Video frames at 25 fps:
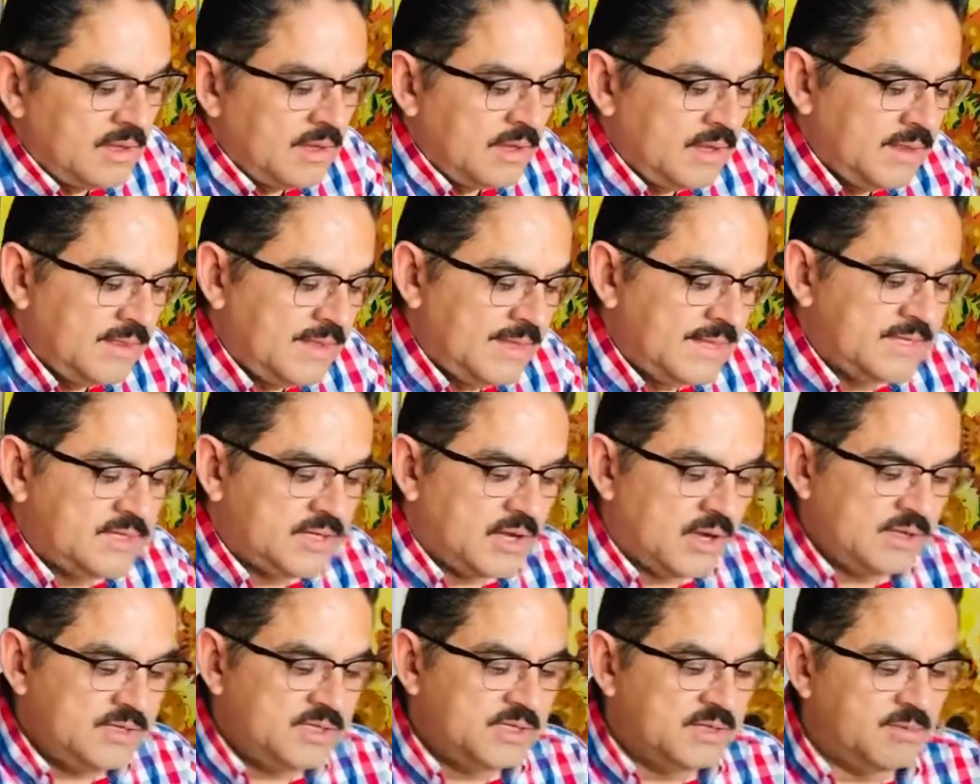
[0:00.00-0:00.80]
It
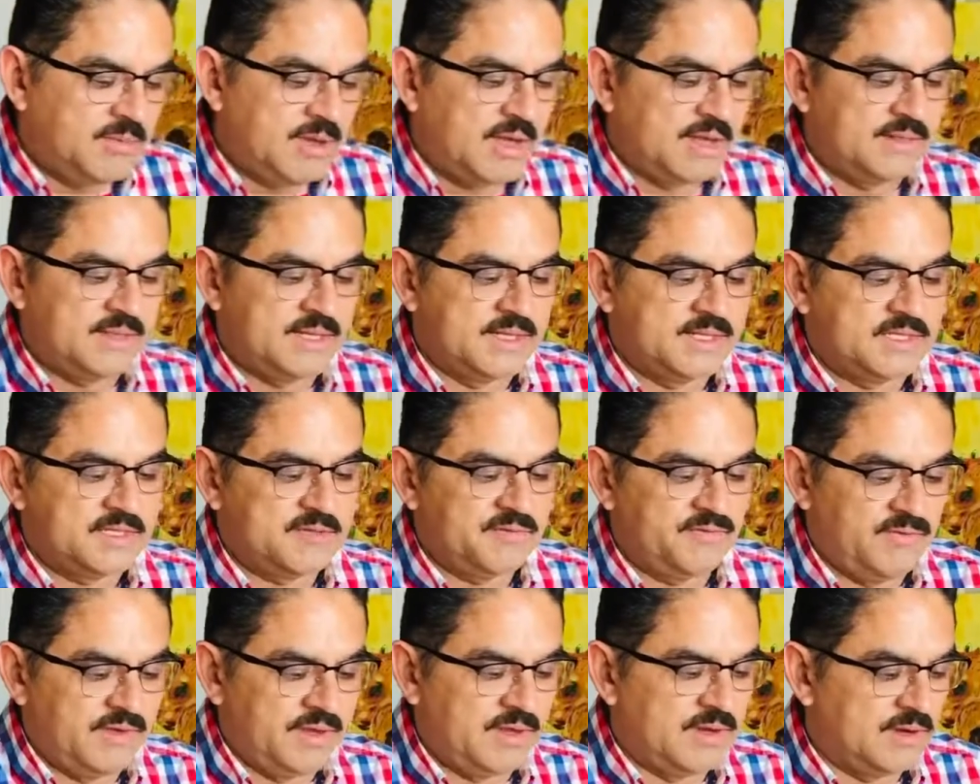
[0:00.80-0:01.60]
talks about this
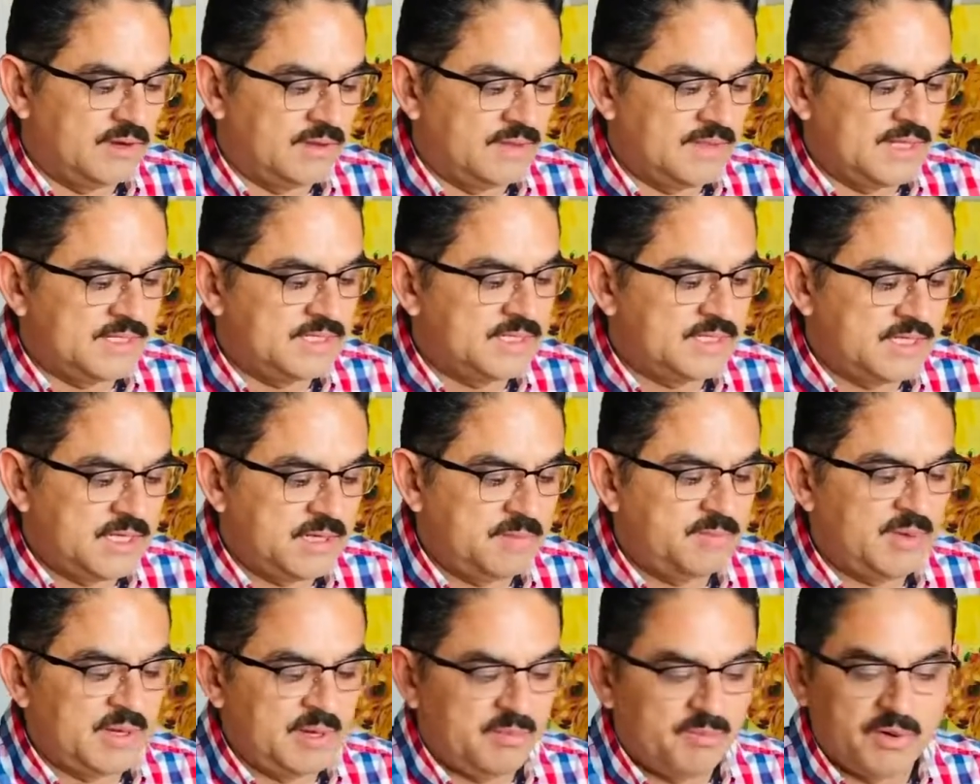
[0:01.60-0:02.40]
fear that's
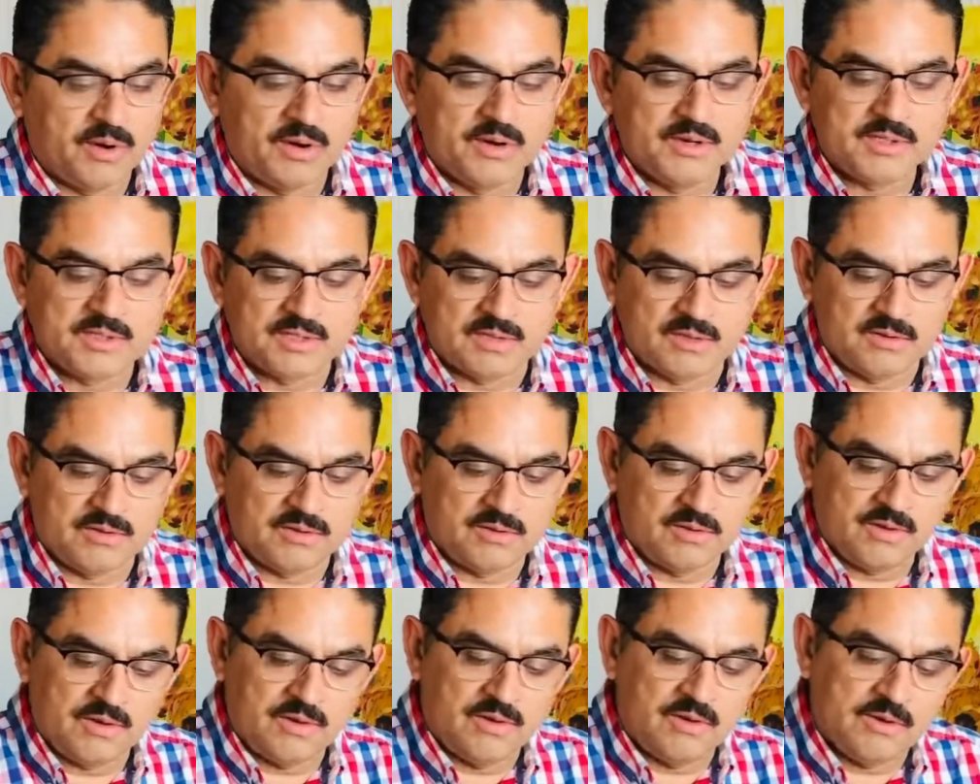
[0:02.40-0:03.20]
deeply personal,
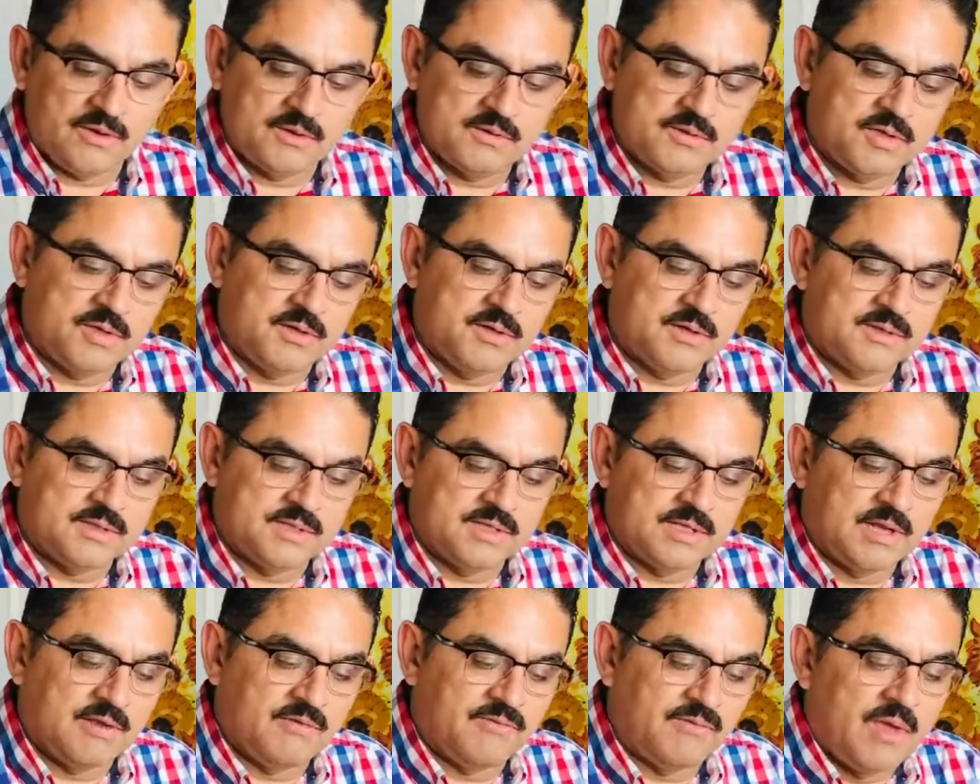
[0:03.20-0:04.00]
you know, to
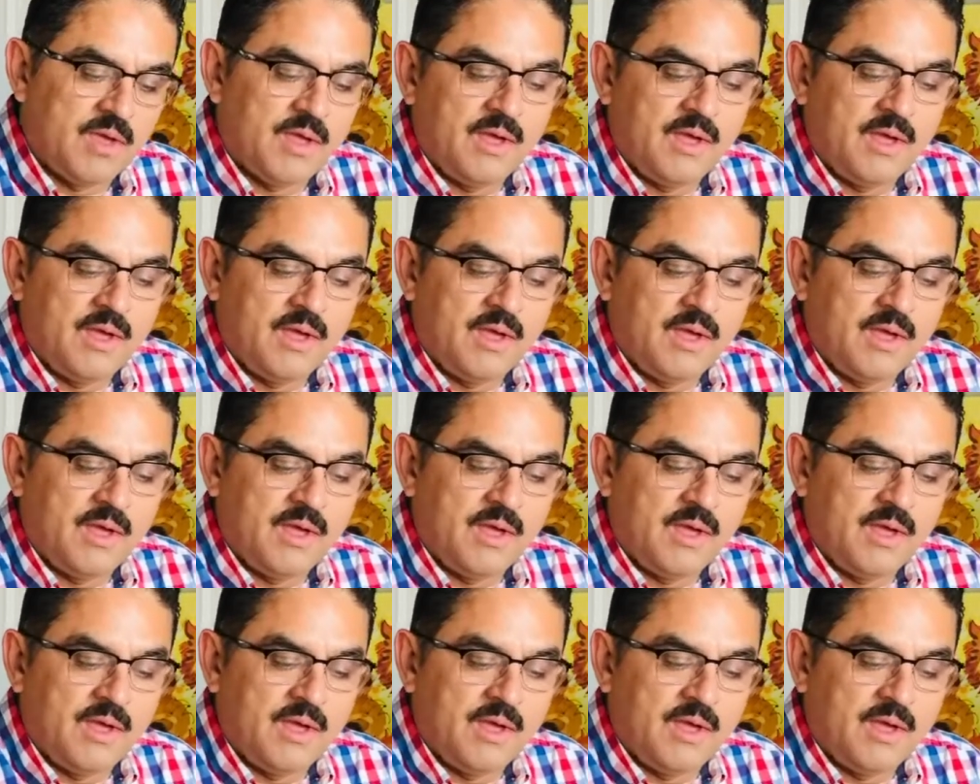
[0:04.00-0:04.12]
yourself.